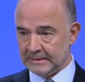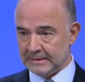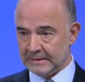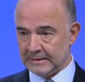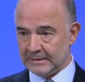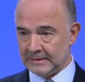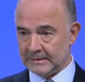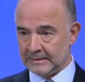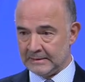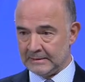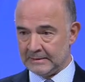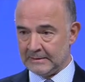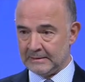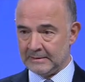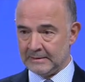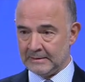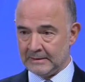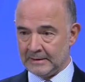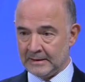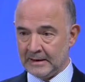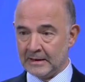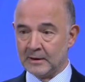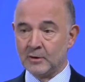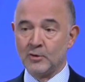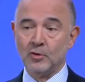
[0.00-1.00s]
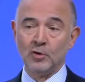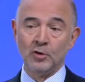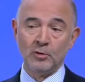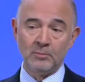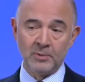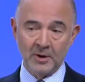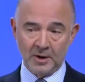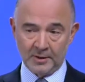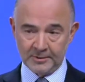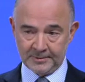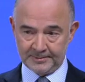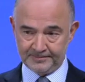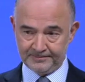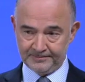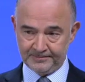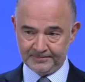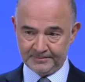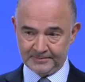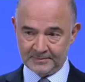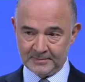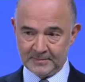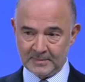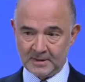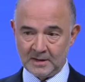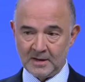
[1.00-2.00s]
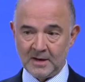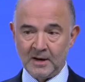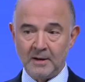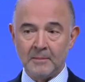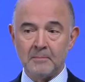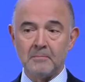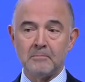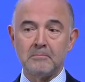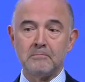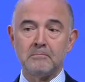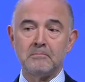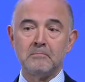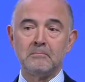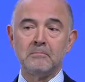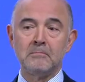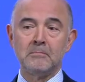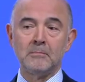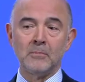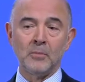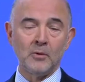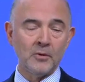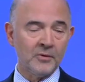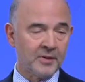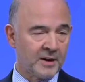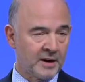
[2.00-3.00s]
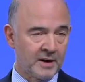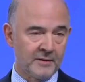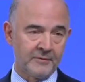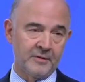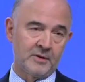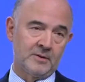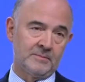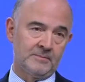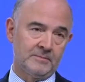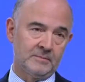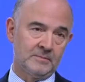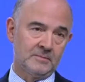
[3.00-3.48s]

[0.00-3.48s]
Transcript: uh, and cool blood are more than ever